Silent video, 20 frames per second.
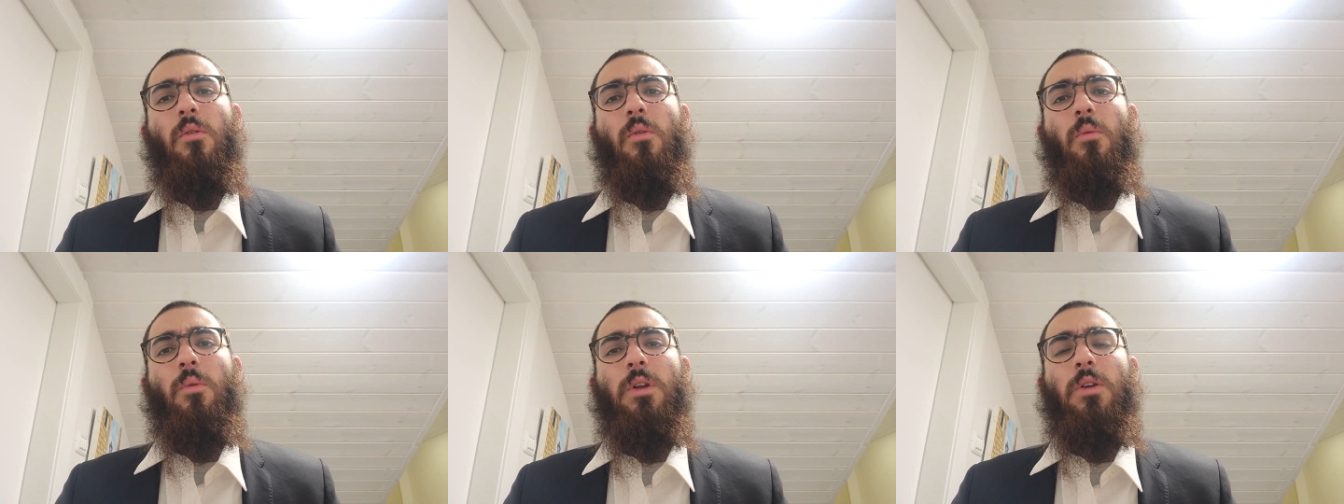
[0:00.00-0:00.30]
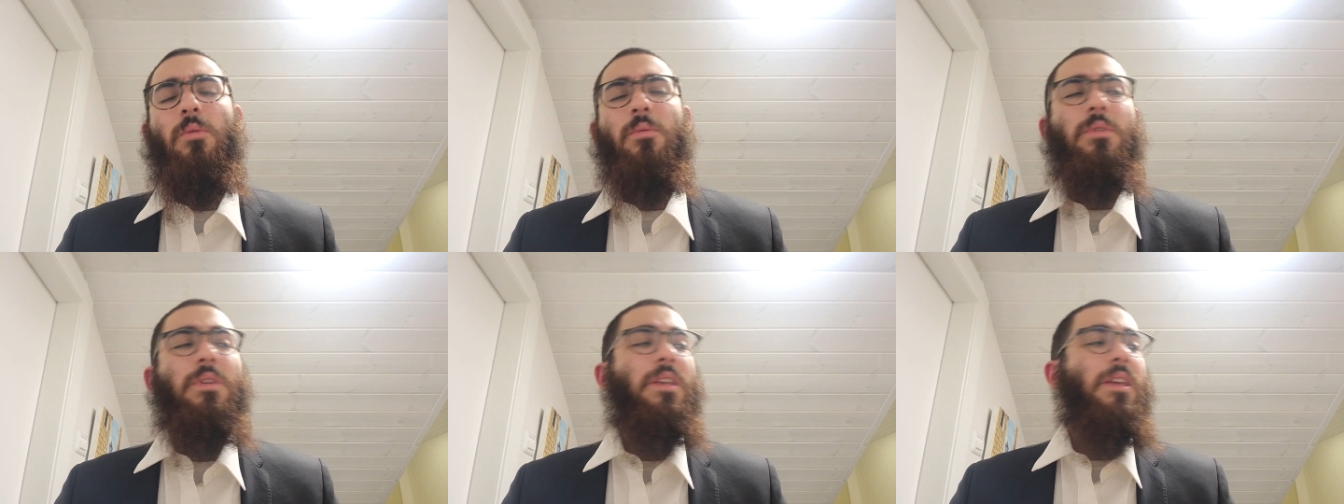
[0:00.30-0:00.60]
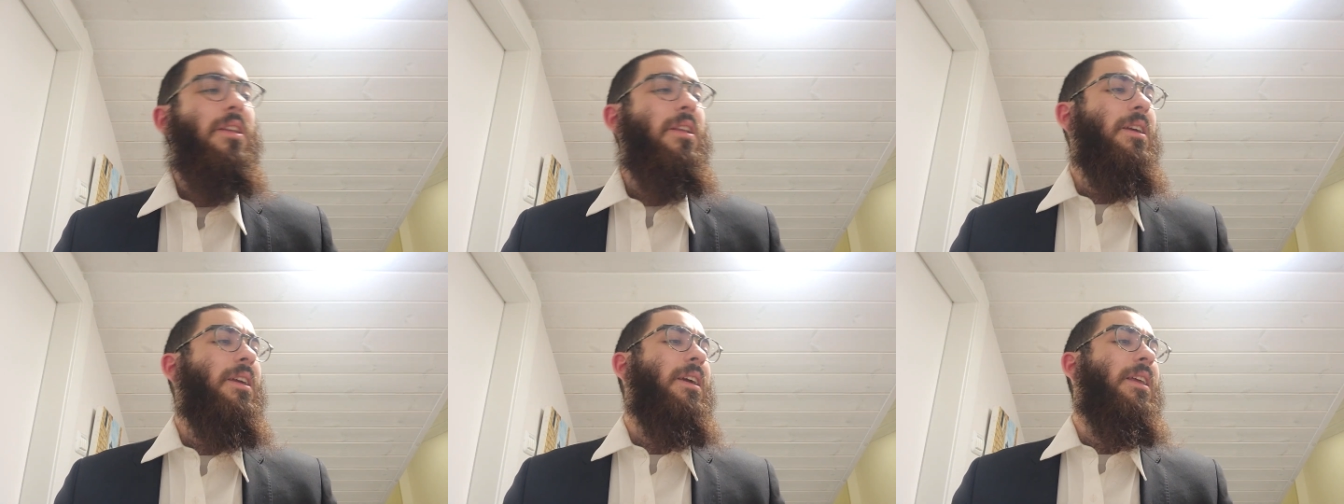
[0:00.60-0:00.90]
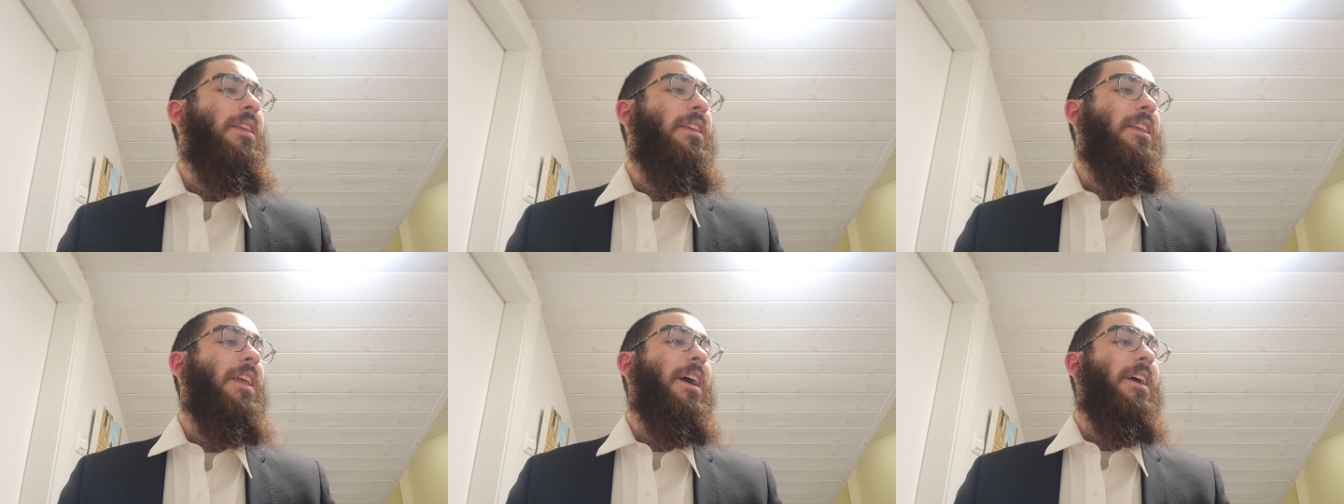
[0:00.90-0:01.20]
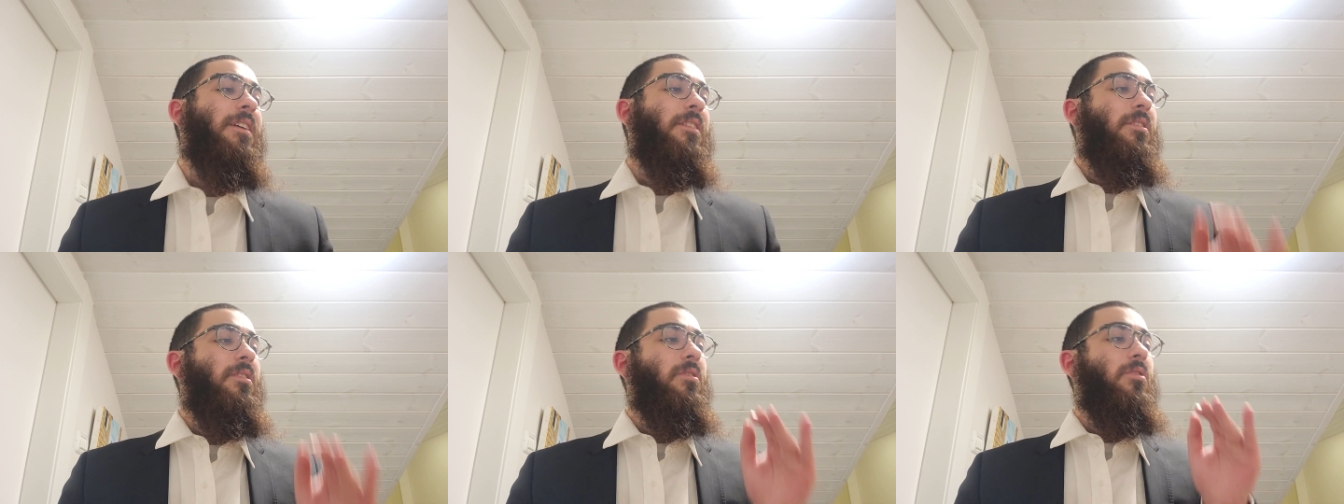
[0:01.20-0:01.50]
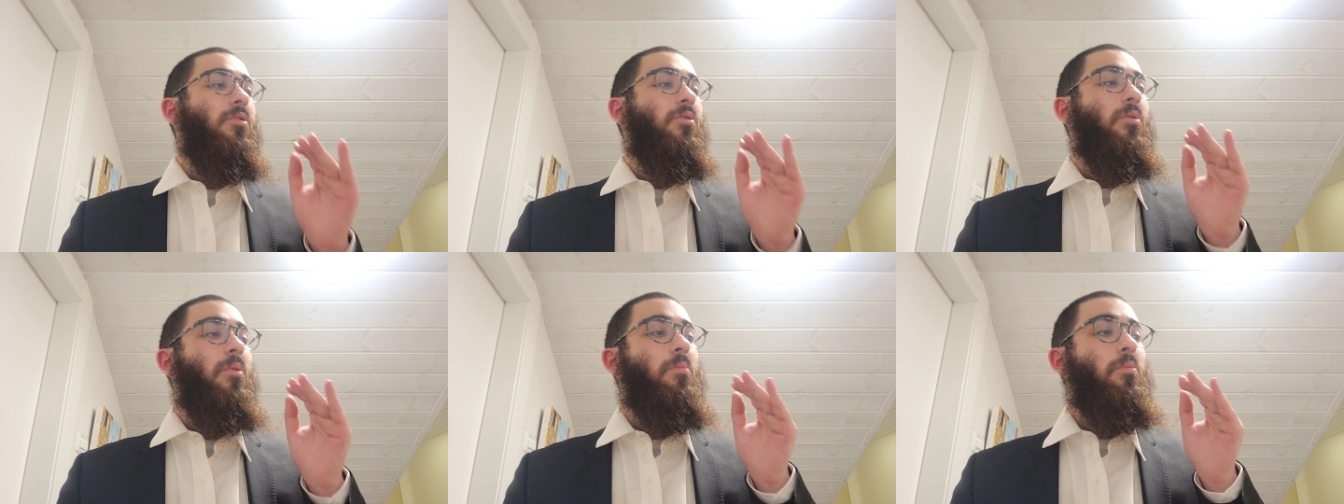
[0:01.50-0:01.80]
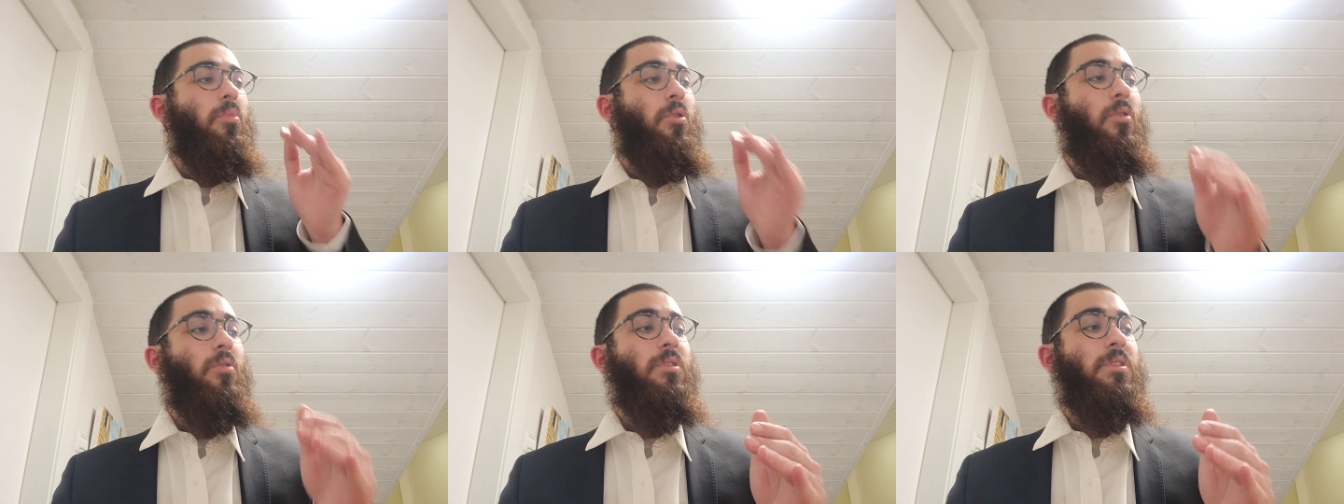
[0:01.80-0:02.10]
We don't need to connect to a
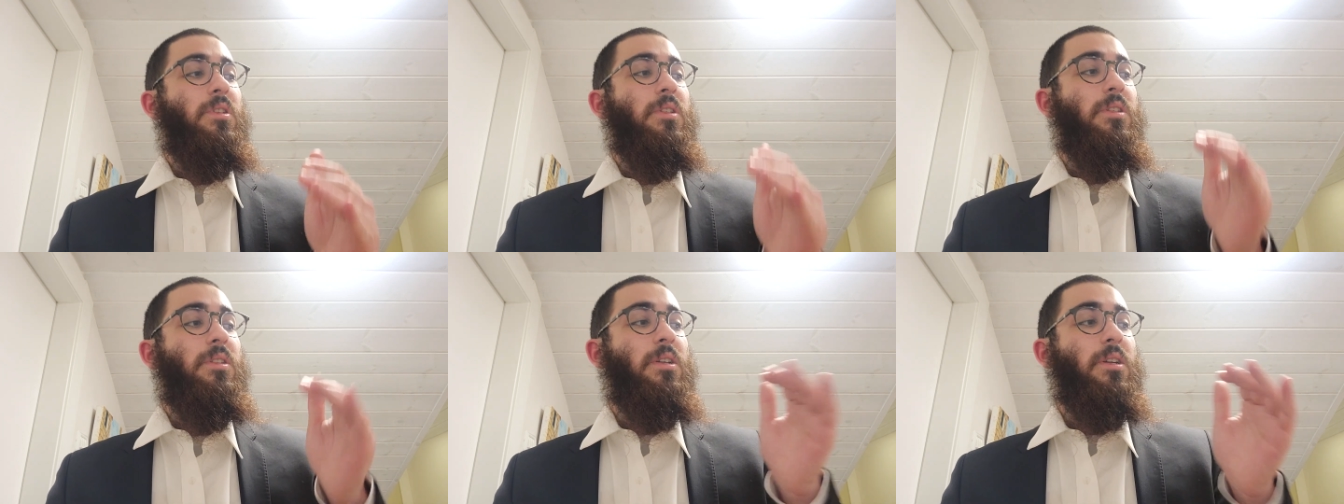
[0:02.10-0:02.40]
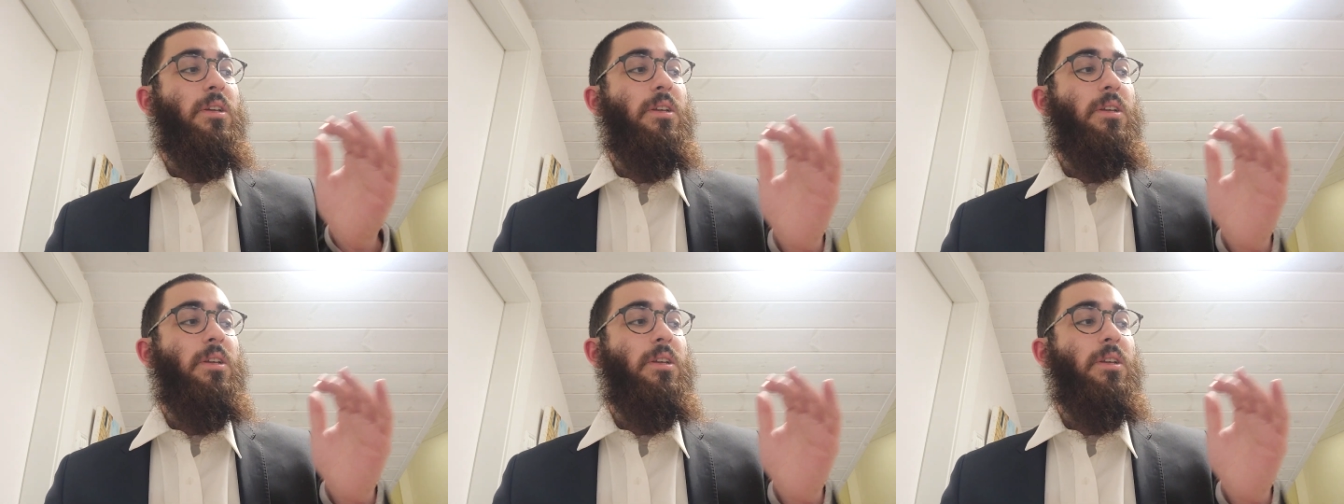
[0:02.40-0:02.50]
person to